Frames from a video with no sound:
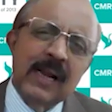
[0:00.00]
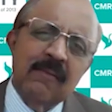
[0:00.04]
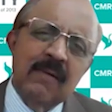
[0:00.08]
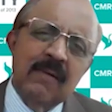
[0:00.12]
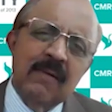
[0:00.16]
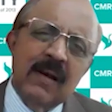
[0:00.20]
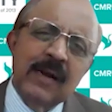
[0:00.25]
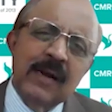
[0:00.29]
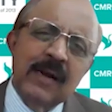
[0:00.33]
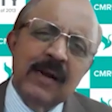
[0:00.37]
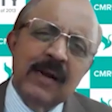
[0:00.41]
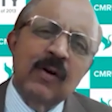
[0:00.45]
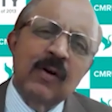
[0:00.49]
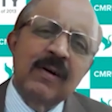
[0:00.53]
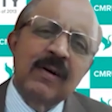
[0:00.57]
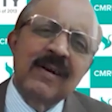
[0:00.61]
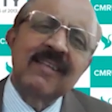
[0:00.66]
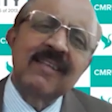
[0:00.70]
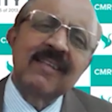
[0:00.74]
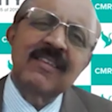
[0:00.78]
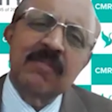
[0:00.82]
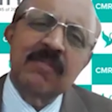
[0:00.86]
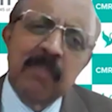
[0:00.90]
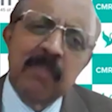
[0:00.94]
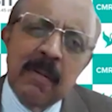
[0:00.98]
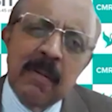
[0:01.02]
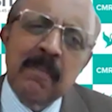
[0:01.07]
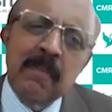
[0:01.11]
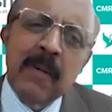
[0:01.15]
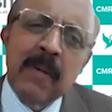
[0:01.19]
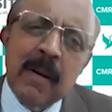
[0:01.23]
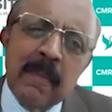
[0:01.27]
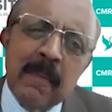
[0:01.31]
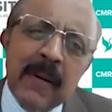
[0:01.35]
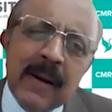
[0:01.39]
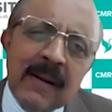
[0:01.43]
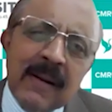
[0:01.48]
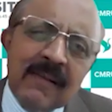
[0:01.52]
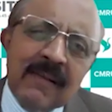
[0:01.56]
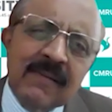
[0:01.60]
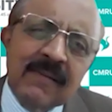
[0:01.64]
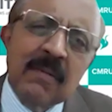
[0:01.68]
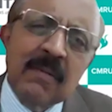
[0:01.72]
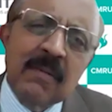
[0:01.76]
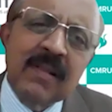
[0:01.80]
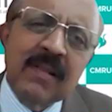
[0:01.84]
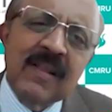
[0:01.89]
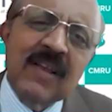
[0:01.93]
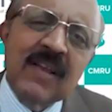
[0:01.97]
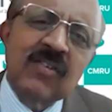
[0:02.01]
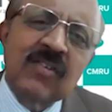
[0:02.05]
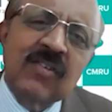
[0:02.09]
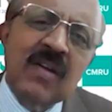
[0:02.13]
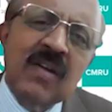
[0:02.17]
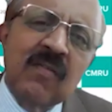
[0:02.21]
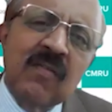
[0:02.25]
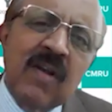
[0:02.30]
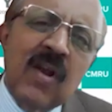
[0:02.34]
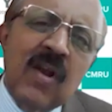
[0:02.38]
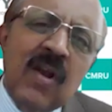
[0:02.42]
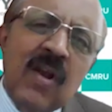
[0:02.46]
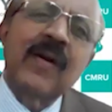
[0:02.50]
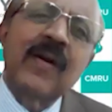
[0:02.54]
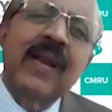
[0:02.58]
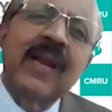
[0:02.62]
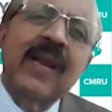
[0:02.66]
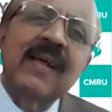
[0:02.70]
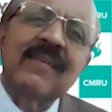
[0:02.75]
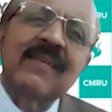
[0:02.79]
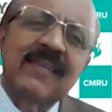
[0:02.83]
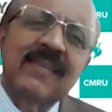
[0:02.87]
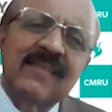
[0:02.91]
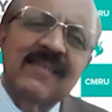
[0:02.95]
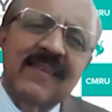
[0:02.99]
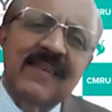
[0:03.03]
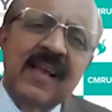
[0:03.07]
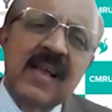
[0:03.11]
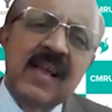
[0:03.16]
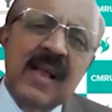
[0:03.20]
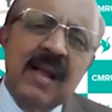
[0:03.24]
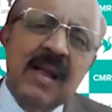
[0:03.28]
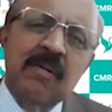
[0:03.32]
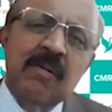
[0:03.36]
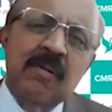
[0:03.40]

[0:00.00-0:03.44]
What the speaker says: it will lead to dismemberment. Civilization will not exist.